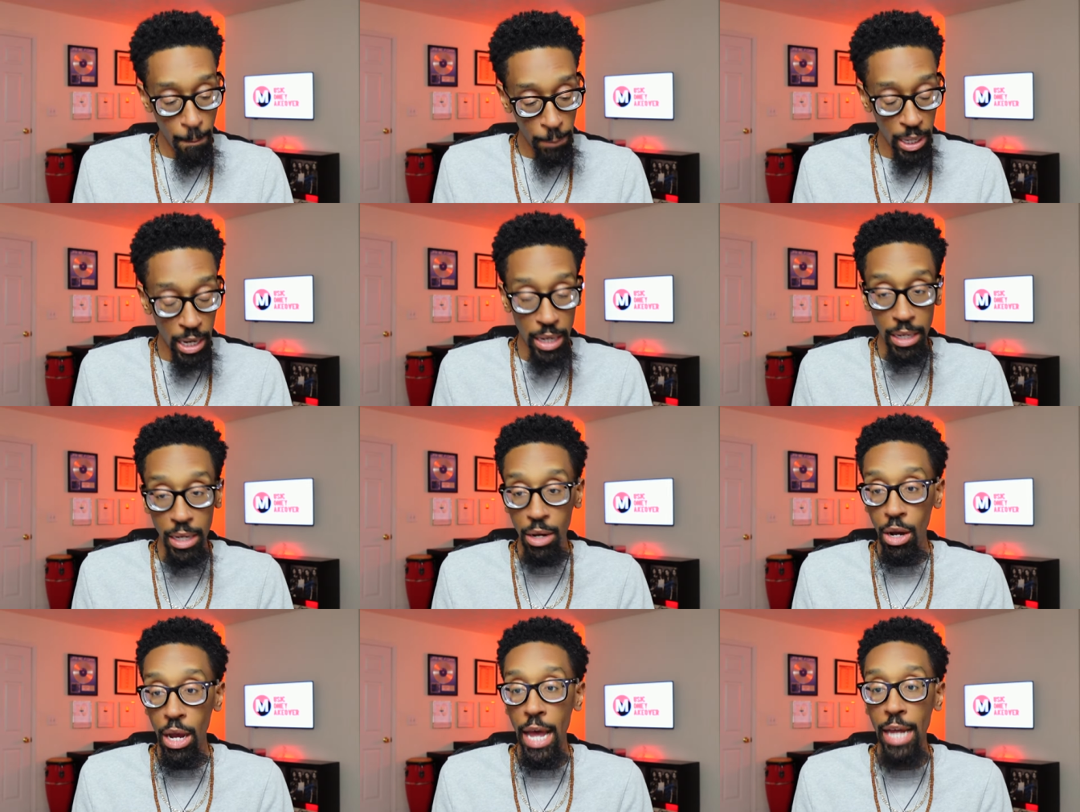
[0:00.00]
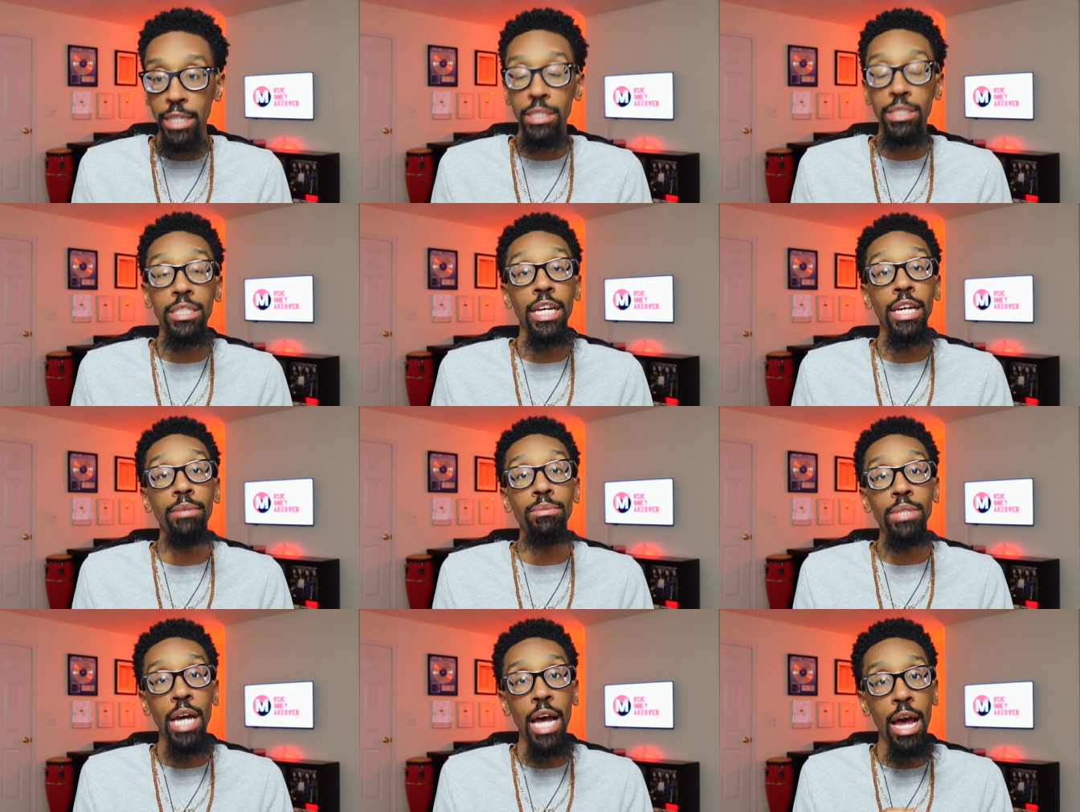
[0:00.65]
But at the
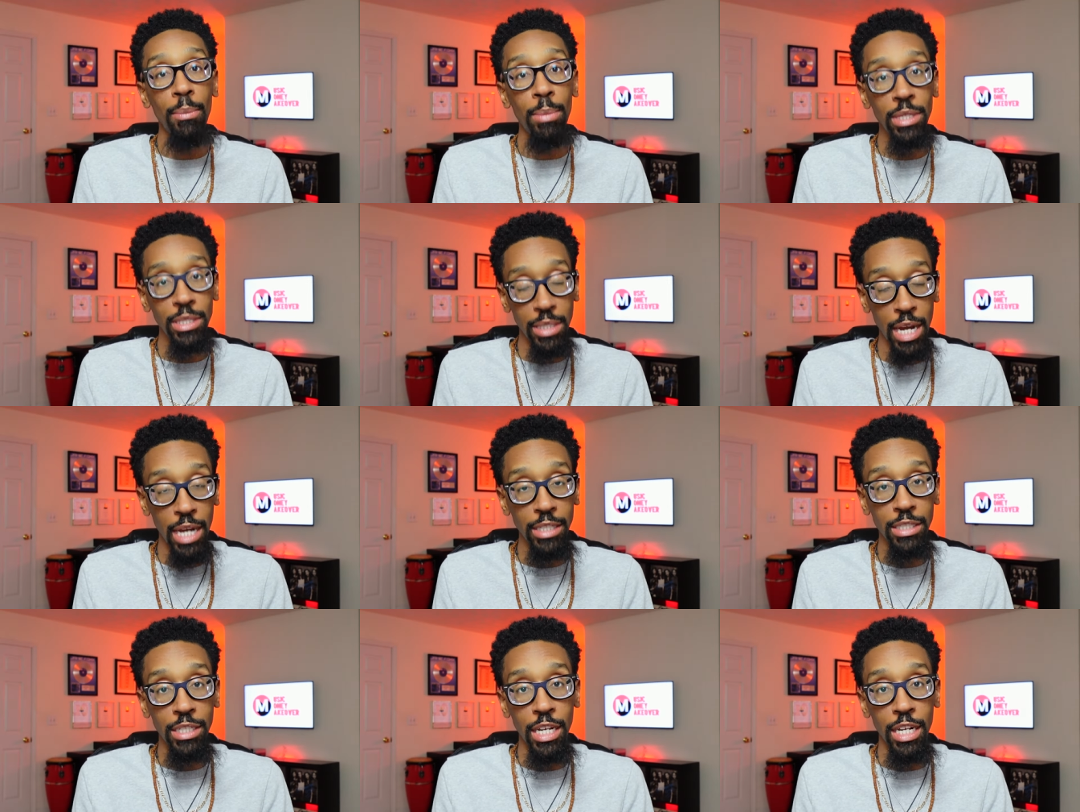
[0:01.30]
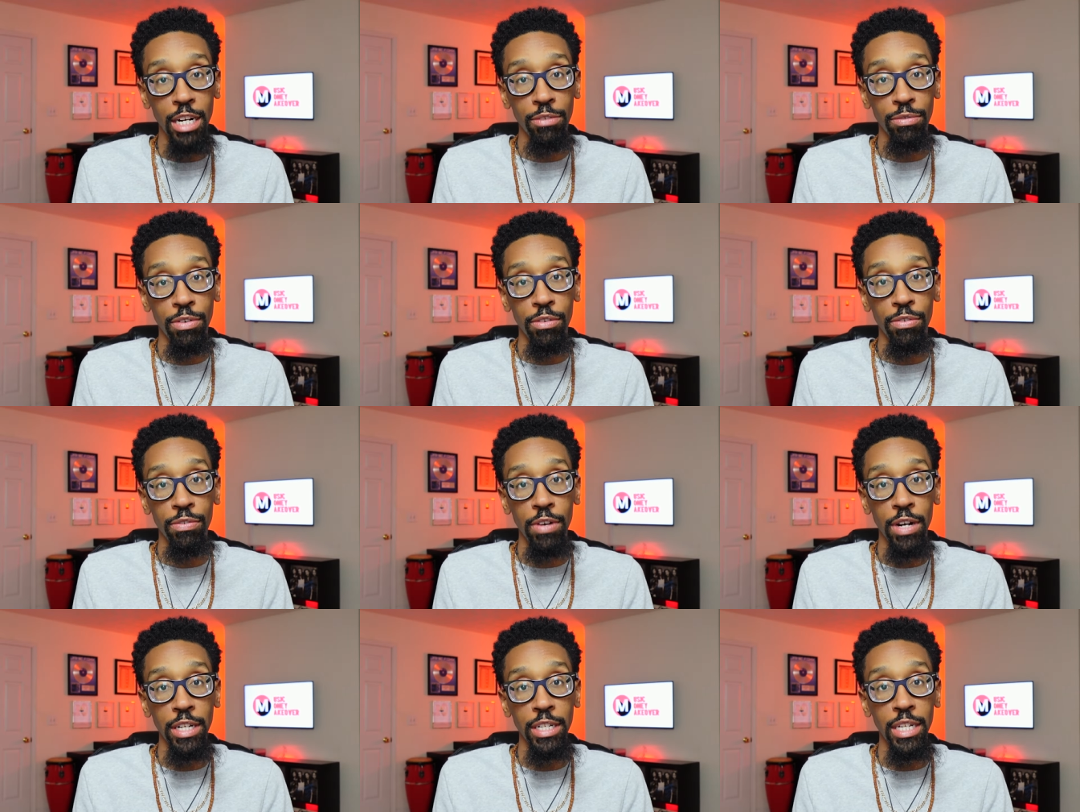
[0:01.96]
same time, it's not set up for
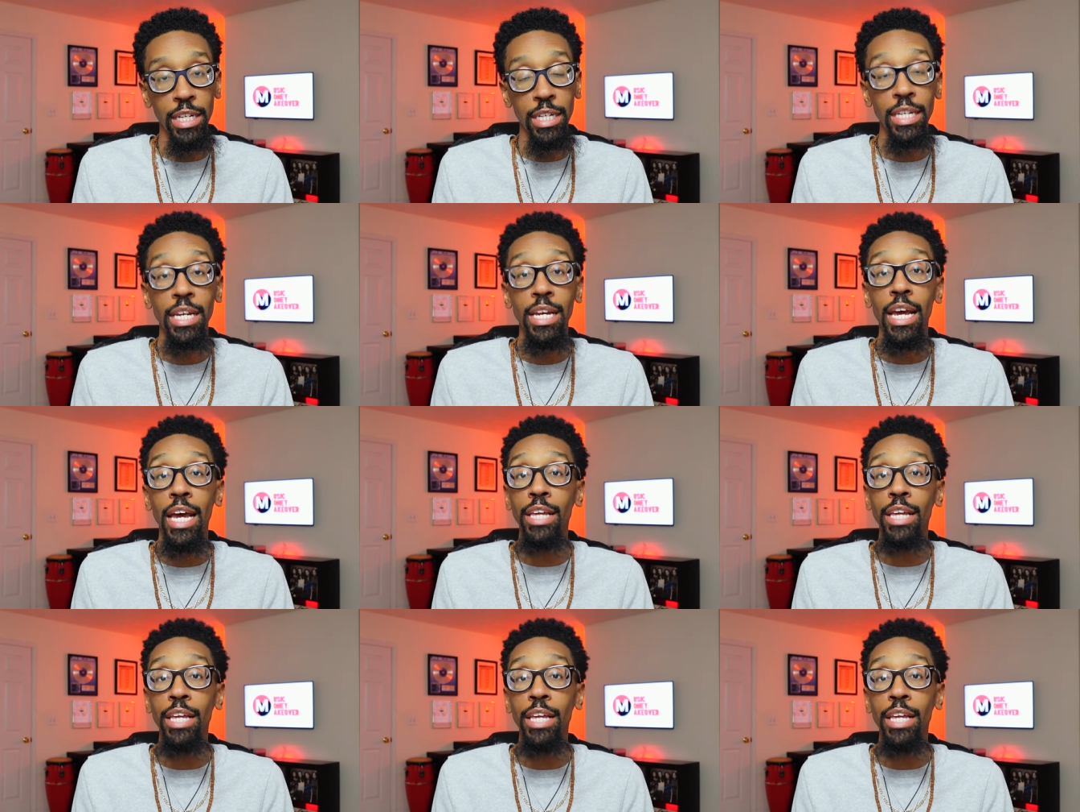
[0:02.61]
funding,